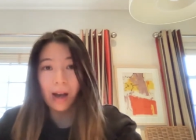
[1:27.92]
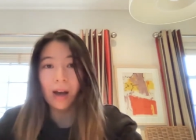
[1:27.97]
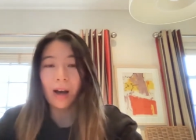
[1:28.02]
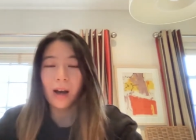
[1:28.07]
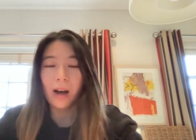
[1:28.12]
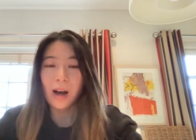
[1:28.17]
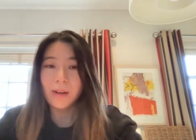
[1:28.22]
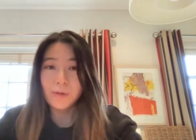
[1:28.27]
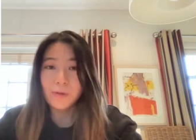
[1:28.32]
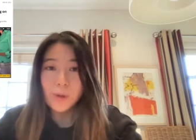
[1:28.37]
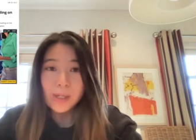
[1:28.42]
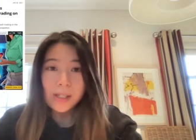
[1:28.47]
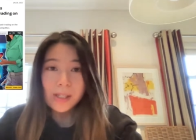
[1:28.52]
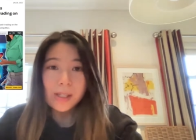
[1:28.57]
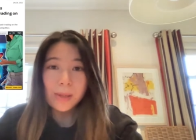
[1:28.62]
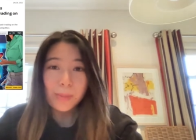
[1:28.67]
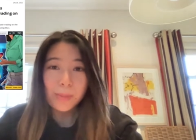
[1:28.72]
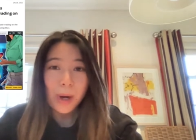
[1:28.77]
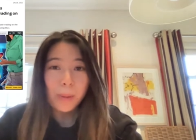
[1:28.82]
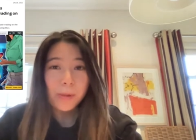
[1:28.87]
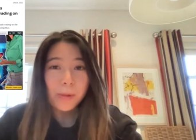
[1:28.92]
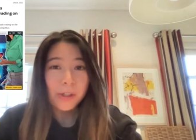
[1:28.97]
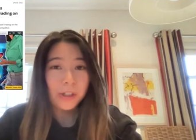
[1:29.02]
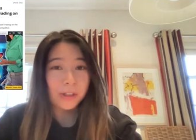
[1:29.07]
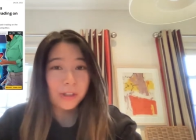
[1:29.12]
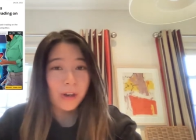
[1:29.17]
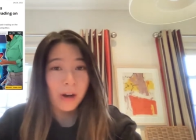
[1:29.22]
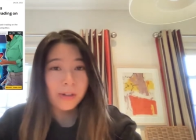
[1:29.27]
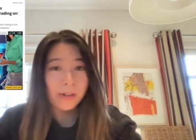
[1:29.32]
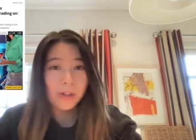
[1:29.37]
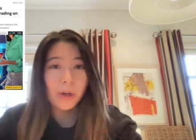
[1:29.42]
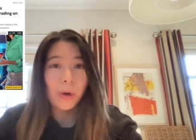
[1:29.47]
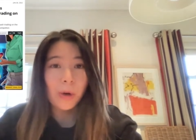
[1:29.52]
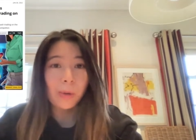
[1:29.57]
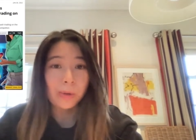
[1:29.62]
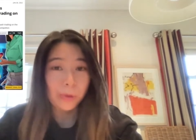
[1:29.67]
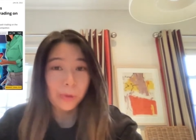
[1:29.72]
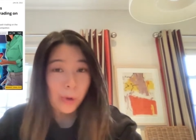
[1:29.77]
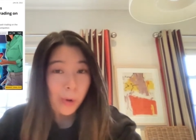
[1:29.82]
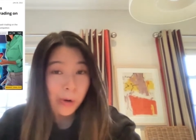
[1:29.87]
I've recently published an article
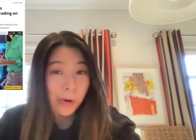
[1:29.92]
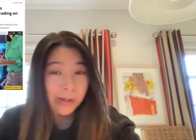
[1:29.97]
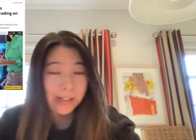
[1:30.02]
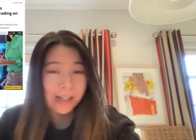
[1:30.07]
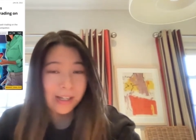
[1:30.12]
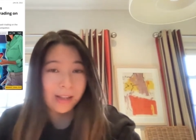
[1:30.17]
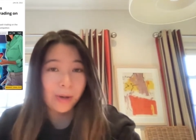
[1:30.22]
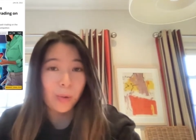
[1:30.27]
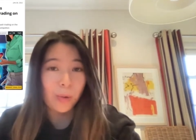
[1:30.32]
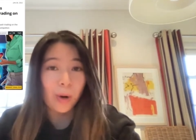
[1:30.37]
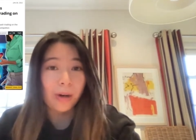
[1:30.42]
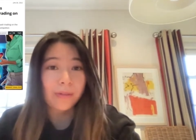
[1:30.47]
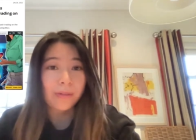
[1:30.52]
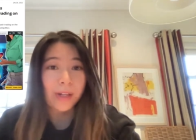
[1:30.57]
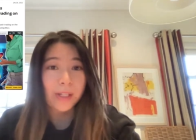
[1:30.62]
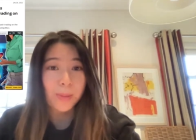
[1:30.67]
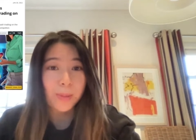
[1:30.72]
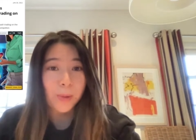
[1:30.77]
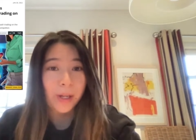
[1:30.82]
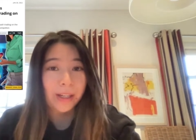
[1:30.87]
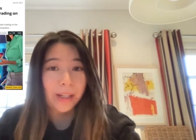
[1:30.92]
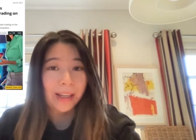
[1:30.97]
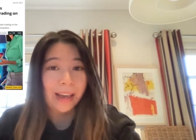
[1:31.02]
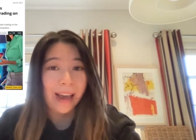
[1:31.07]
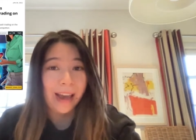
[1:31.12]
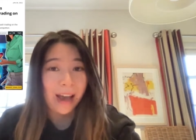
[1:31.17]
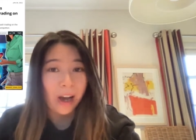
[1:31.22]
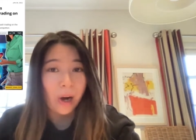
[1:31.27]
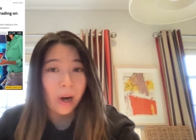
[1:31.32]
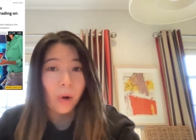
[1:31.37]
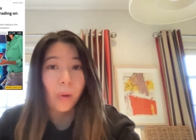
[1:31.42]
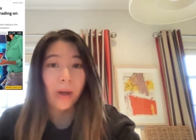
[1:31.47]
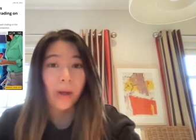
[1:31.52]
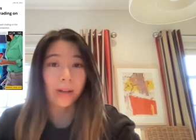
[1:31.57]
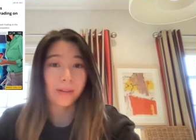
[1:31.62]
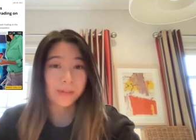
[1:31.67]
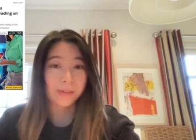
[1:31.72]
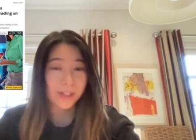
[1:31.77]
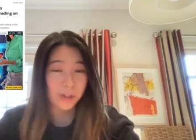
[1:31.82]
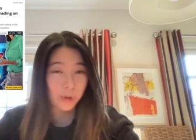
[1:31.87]
on Cointelegraph explaining how N
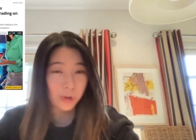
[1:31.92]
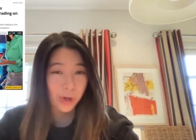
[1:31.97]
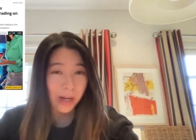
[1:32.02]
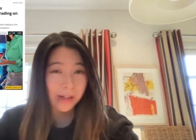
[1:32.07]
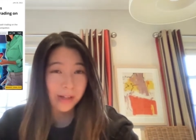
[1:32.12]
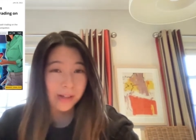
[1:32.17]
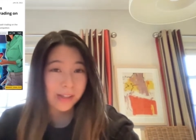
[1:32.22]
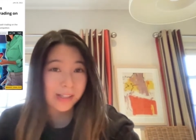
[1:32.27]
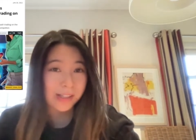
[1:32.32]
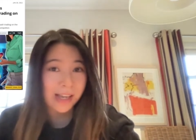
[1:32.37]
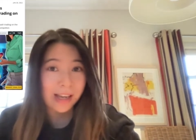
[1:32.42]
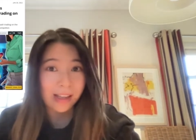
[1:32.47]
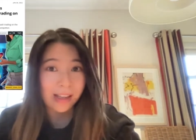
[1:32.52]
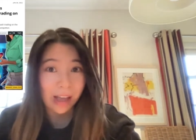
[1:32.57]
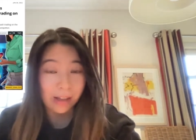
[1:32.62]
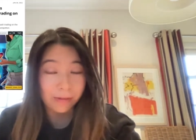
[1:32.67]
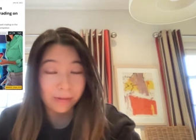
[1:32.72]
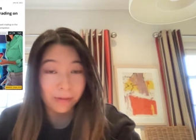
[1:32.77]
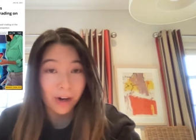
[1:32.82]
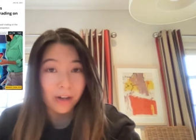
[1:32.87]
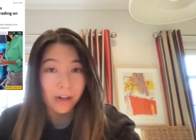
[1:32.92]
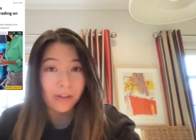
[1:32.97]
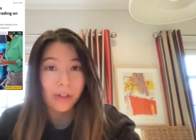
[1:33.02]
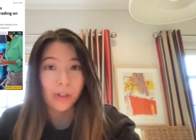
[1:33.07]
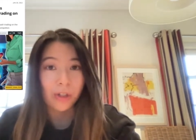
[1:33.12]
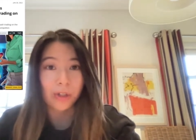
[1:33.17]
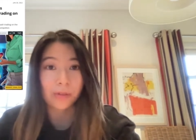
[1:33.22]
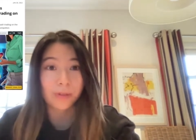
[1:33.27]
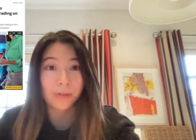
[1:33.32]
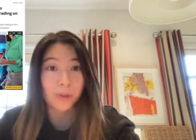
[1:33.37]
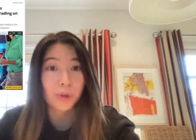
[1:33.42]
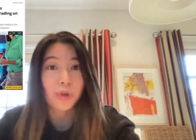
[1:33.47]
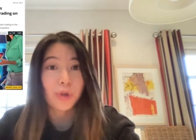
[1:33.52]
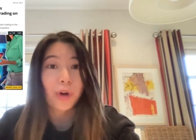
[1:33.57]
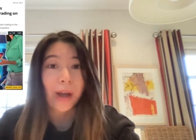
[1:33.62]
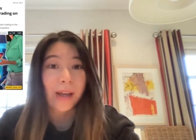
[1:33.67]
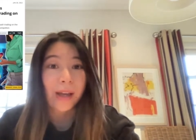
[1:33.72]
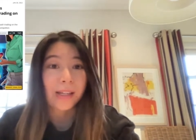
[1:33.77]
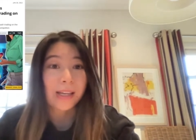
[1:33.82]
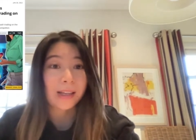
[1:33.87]
F T traders take advantage of the
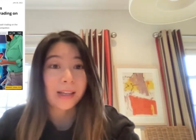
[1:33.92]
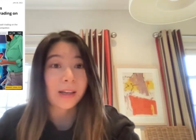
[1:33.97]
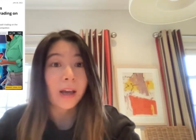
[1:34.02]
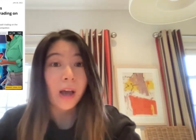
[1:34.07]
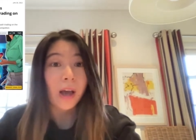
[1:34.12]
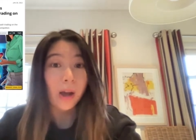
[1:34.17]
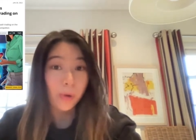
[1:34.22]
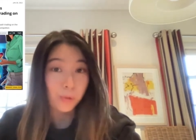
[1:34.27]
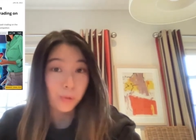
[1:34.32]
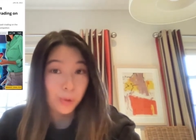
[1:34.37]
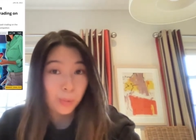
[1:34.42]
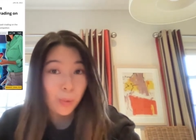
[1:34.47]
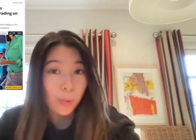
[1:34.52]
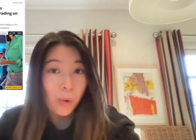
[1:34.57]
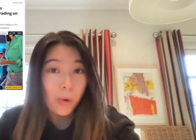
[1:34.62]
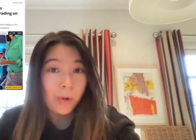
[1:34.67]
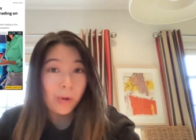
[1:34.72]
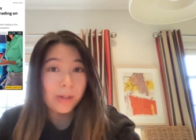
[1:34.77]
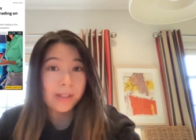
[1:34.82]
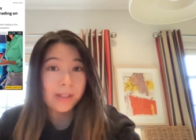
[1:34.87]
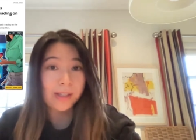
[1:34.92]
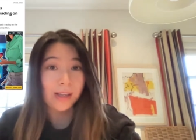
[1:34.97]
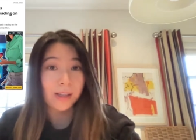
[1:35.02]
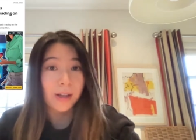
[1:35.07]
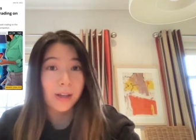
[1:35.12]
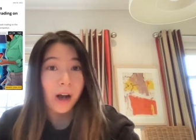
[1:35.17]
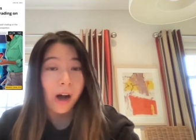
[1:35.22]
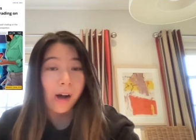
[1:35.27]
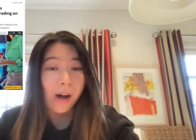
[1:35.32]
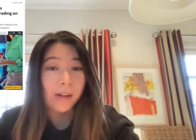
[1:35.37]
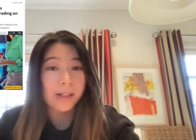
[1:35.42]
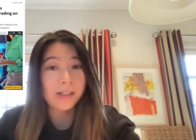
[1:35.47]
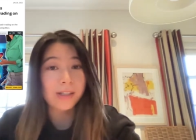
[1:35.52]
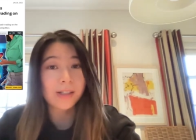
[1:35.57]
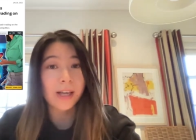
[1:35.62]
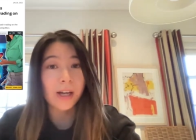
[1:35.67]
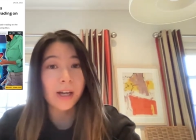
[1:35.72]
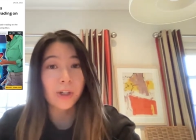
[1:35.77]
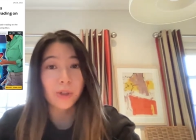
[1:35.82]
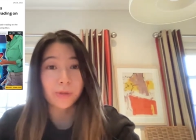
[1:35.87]
trading rewards in early
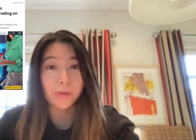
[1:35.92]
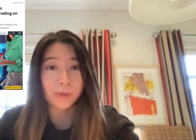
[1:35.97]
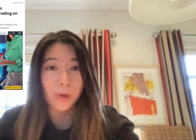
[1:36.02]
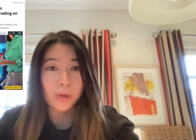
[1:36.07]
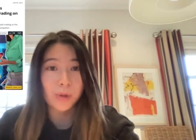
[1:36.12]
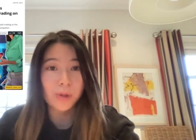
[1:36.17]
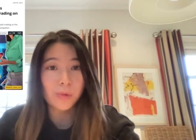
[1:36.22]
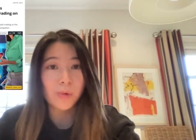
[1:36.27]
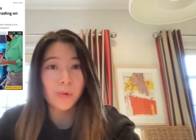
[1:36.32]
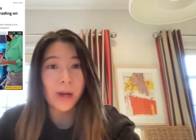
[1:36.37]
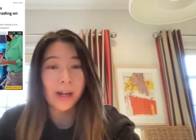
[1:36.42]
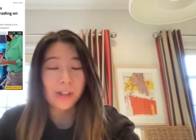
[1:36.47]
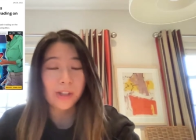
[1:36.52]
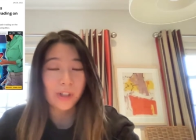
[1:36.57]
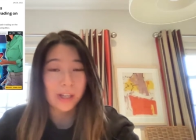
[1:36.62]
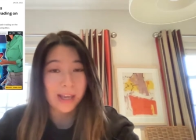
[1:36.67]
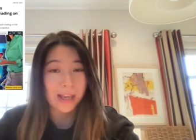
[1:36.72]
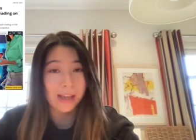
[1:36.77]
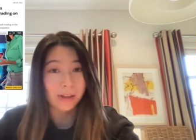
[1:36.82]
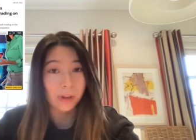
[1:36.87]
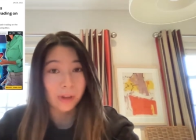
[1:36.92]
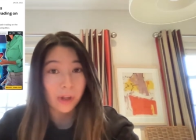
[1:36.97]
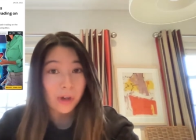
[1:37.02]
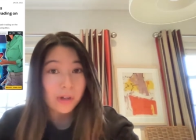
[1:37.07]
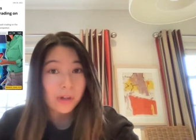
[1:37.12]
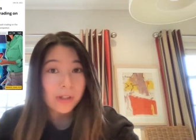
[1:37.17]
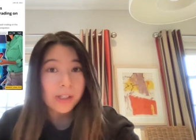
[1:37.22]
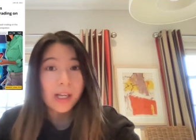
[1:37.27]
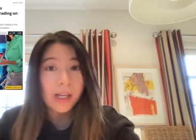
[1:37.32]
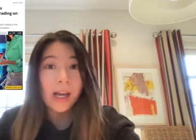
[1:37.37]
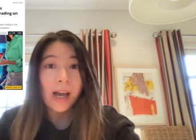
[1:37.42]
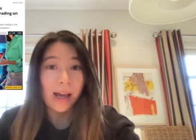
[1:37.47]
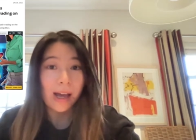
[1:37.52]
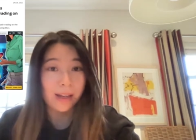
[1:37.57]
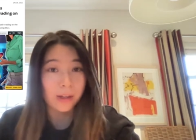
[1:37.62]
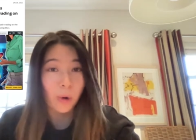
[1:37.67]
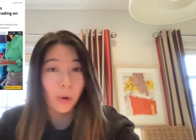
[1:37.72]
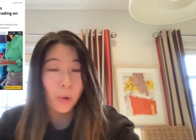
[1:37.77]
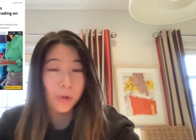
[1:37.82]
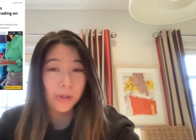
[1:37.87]
stage of LooksRare to gain looks
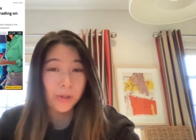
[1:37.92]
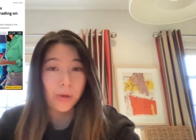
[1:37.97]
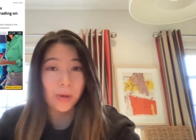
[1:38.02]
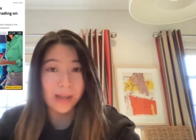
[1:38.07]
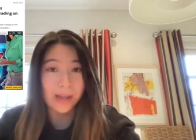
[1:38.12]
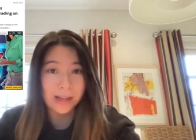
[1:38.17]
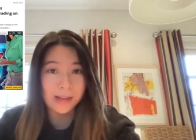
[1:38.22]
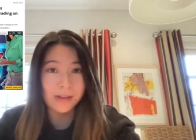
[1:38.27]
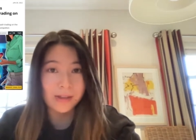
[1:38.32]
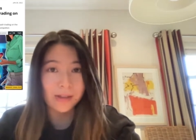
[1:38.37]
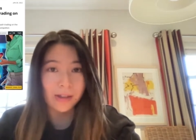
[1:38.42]
and also E T H.